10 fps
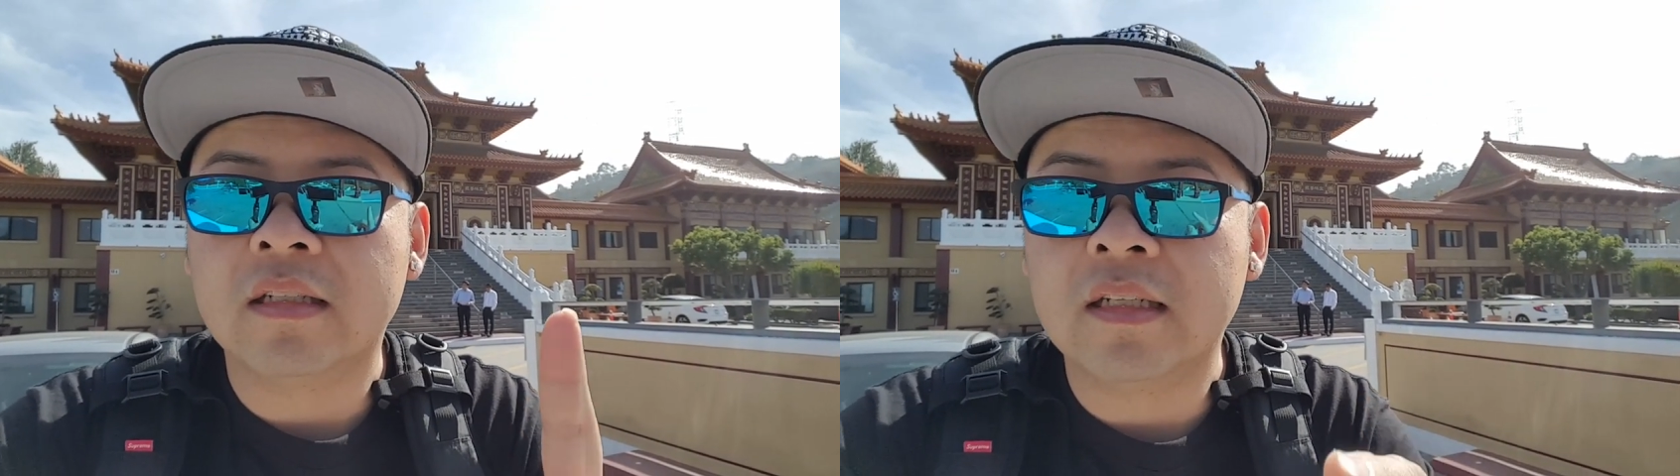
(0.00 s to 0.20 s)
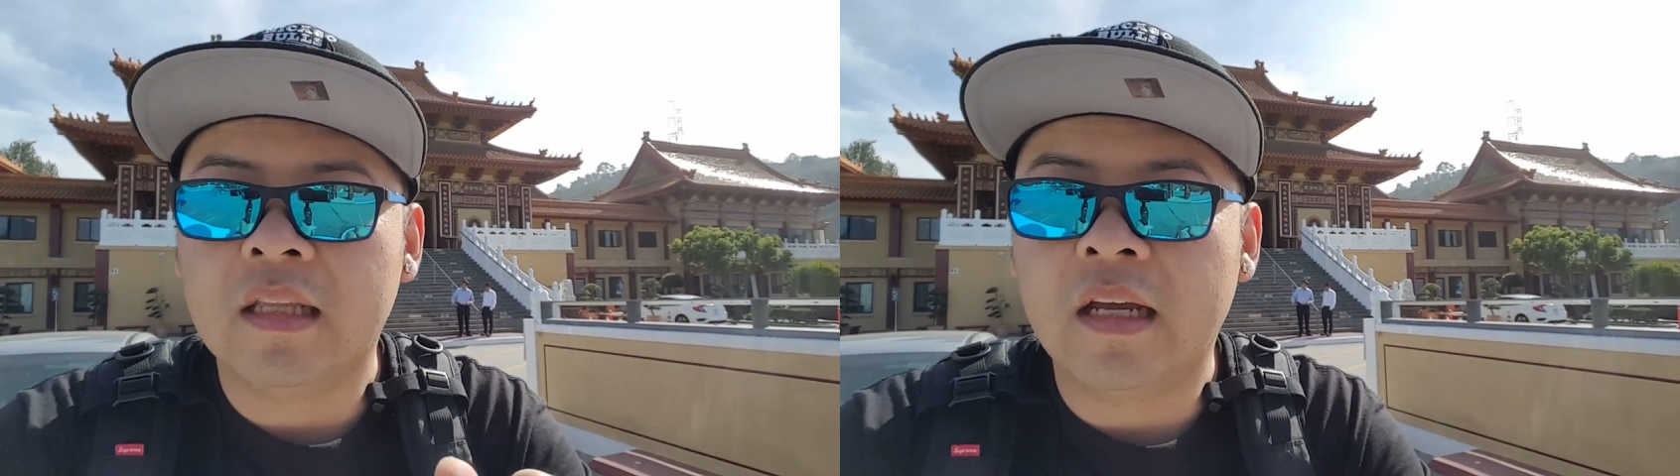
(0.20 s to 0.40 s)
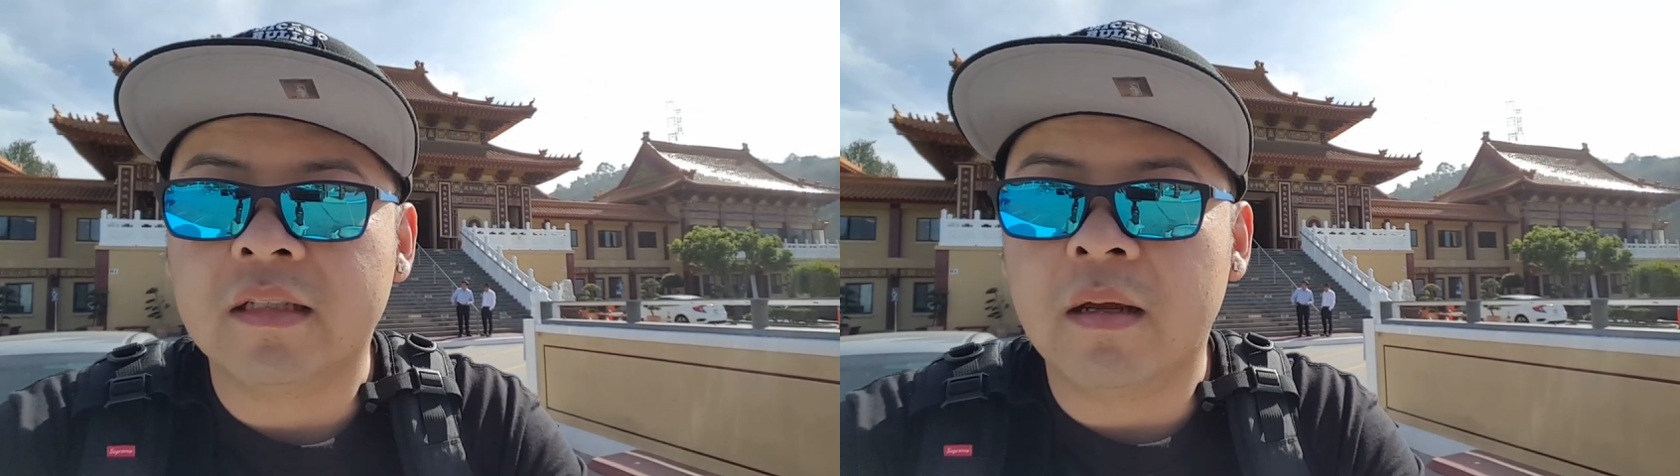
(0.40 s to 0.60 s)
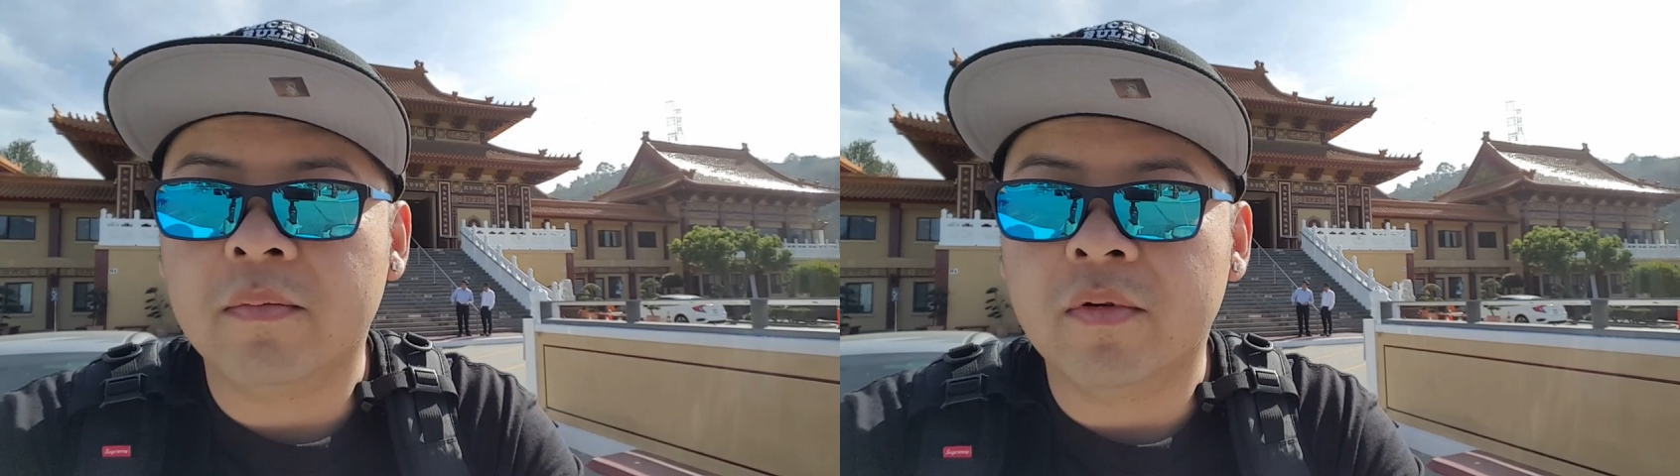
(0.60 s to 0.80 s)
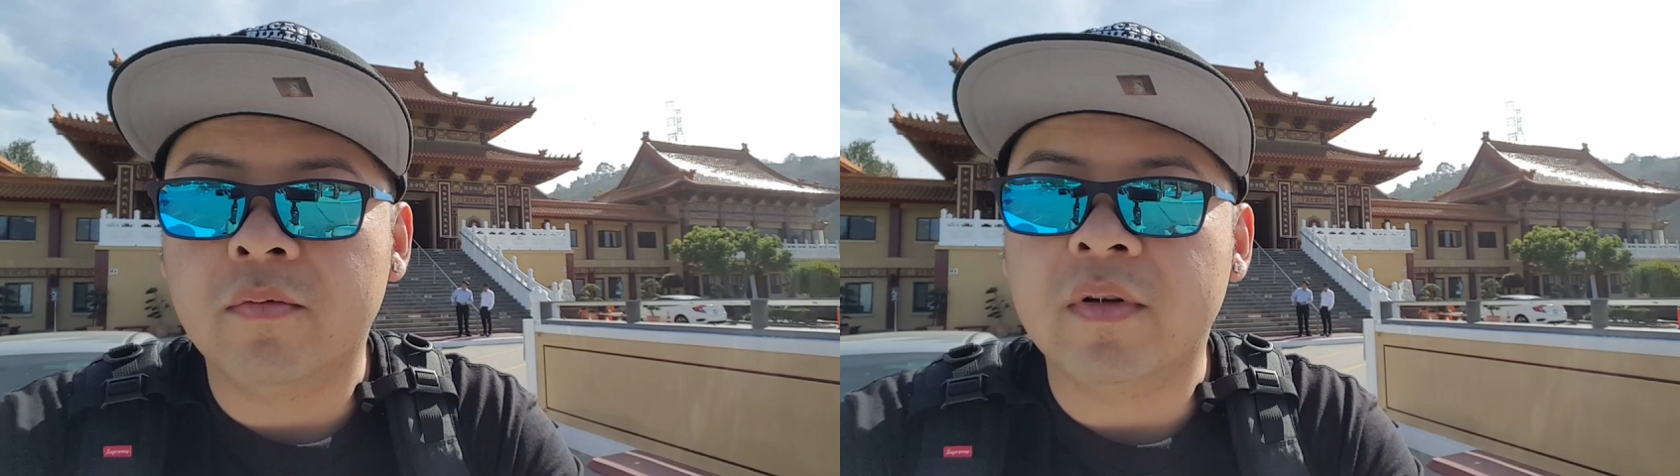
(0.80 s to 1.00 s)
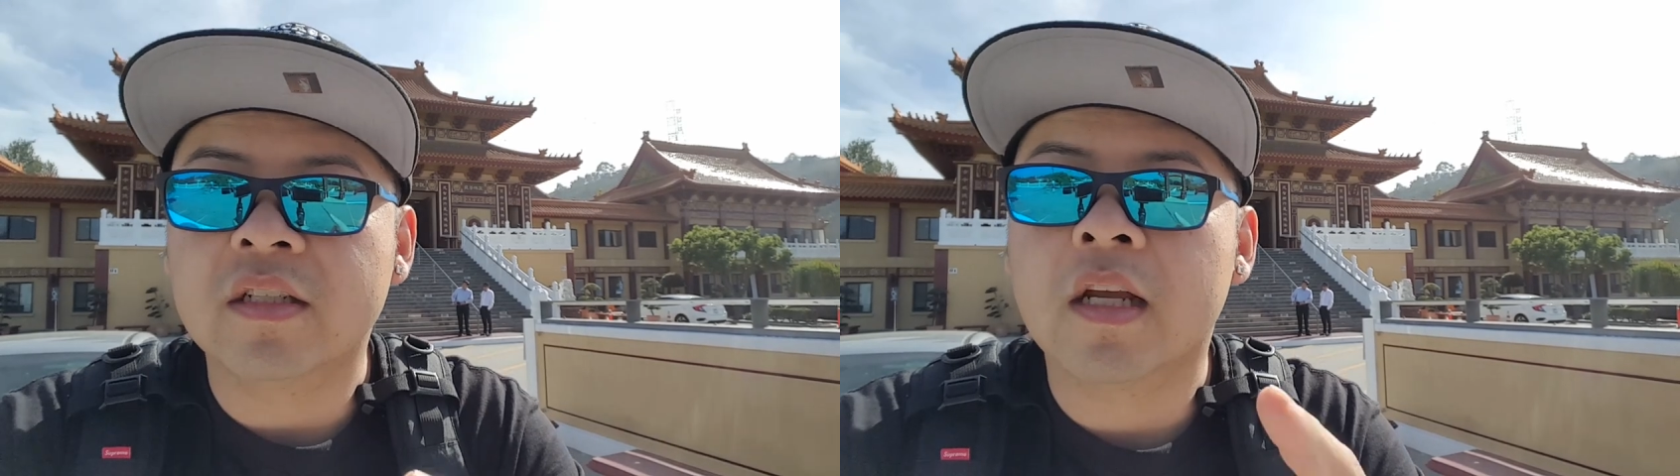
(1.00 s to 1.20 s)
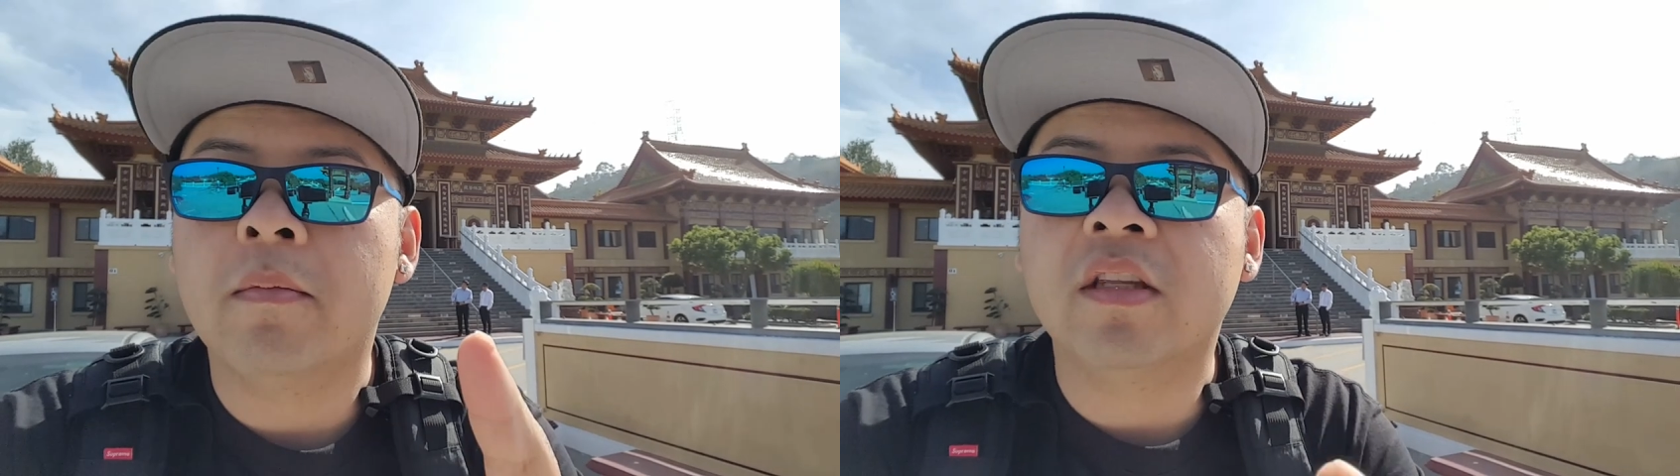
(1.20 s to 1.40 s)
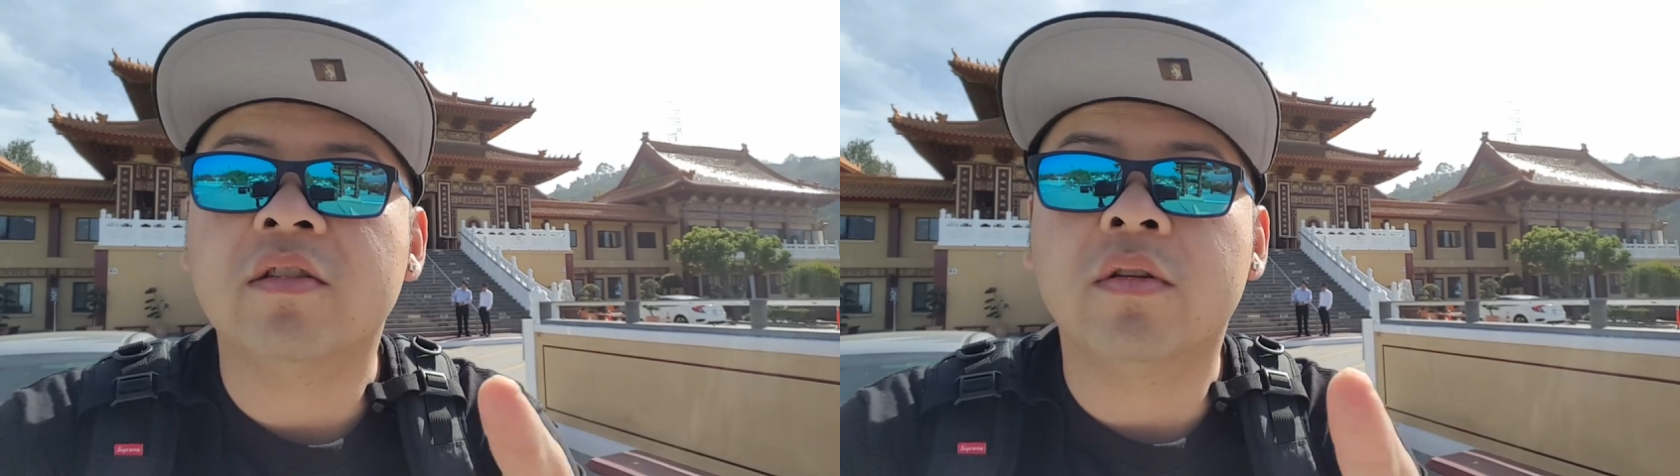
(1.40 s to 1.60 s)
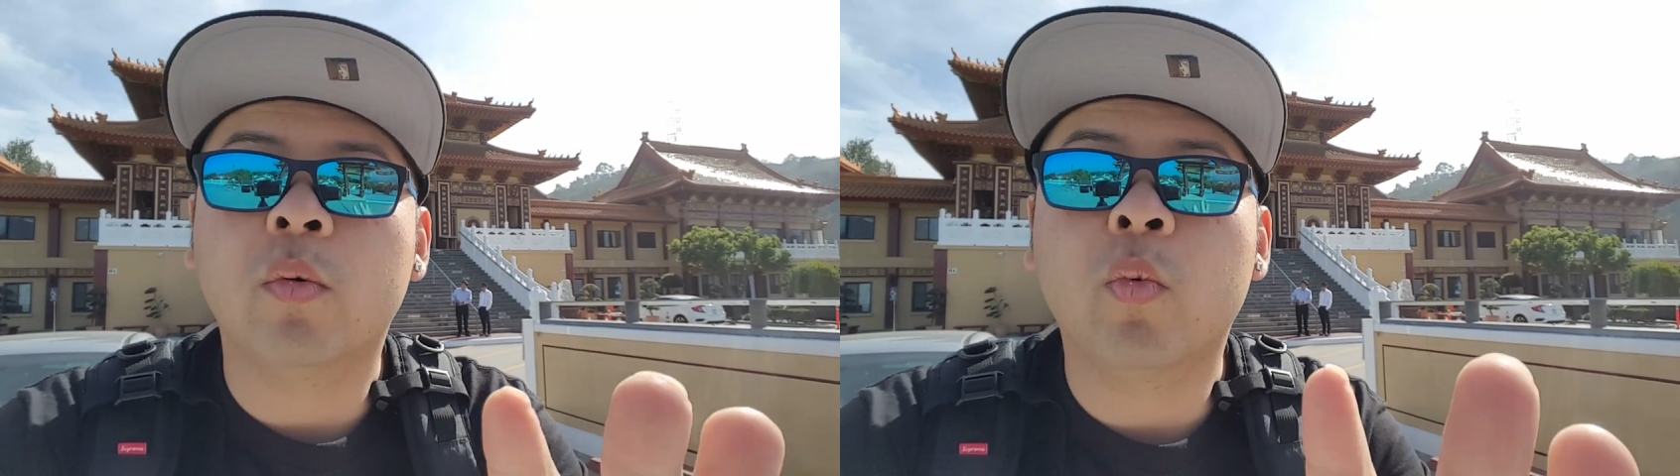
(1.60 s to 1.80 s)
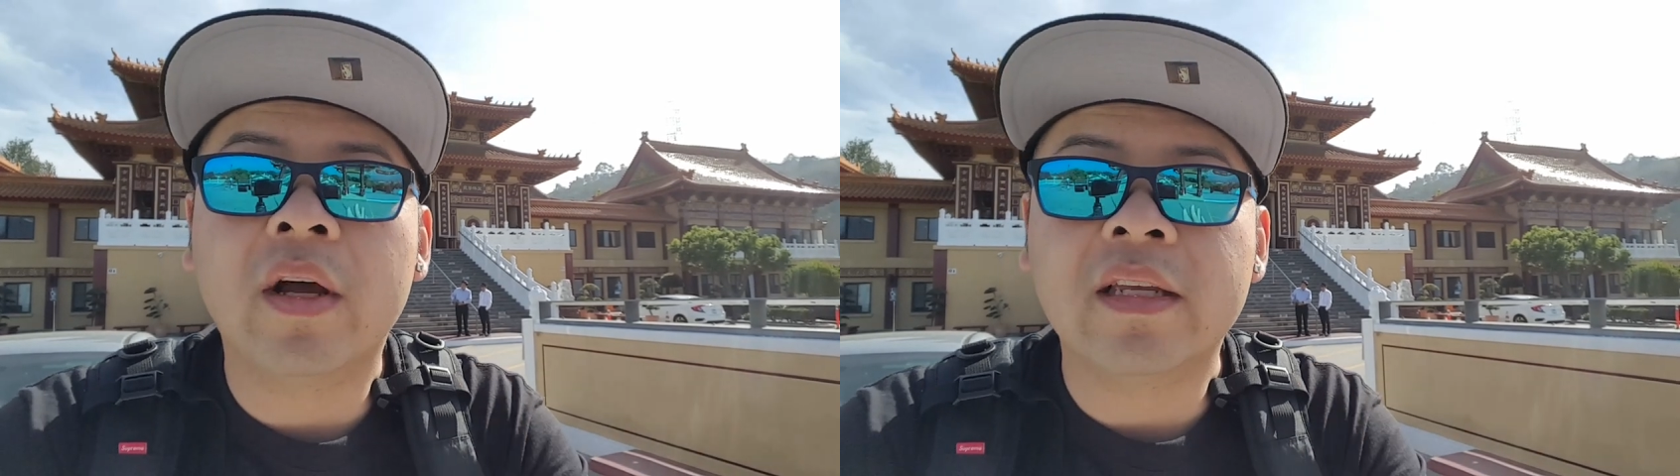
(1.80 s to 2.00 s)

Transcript: the Hsi Lai Temple, it means coming to the